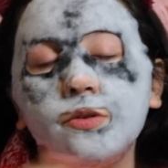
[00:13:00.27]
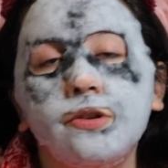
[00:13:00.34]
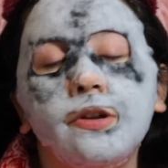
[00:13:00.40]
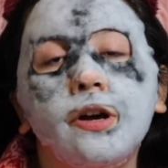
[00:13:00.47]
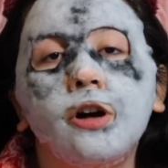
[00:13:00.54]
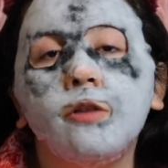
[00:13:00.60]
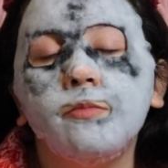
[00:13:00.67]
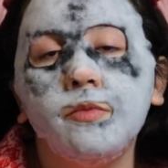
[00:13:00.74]
to
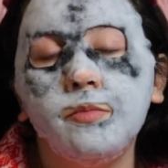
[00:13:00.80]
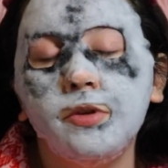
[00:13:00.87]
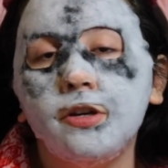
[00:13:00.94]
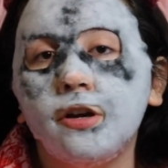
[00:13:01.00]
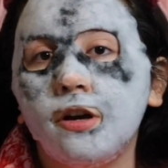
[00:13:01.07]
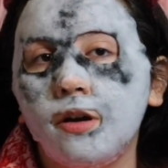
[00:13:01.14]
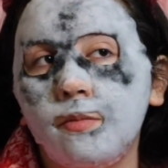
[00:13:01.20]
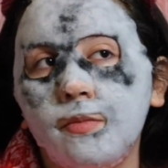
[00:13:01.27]
help me
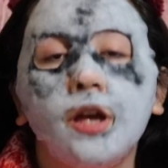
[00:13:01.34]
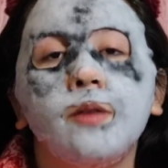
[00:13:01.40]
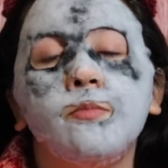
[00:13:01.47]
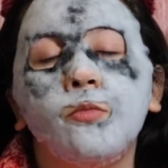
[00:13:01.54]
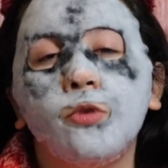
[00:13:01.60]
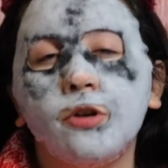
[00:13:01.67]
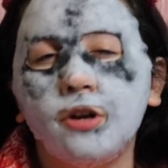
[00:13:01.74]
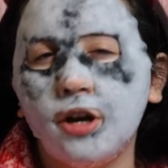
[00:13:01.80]
become a
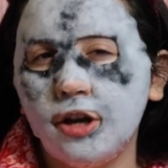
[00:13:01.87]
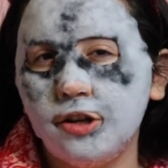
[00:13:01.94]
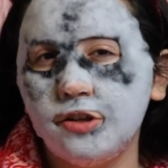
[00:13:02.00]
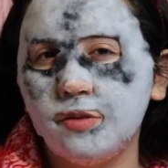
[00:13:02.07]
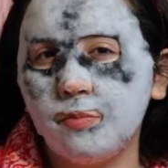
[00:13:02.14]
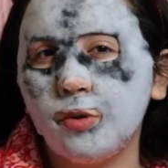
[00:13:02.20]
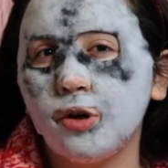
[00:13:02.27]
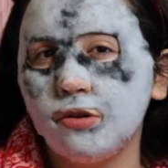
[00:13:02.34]
more
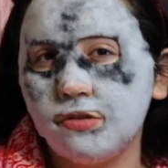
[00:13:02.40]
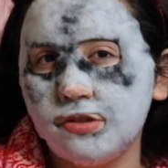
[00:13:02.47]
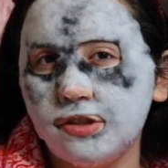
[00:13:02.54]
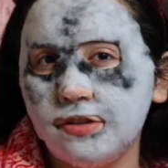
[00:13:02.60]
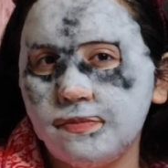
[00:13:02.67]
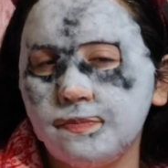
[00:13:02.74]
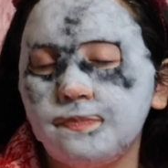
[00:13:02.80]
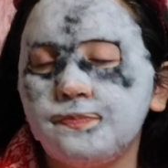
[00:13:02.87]
kind
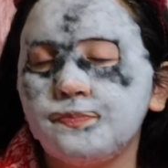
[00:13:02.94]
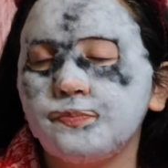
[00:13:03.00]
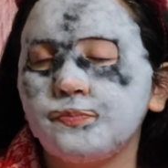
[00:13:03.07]
person.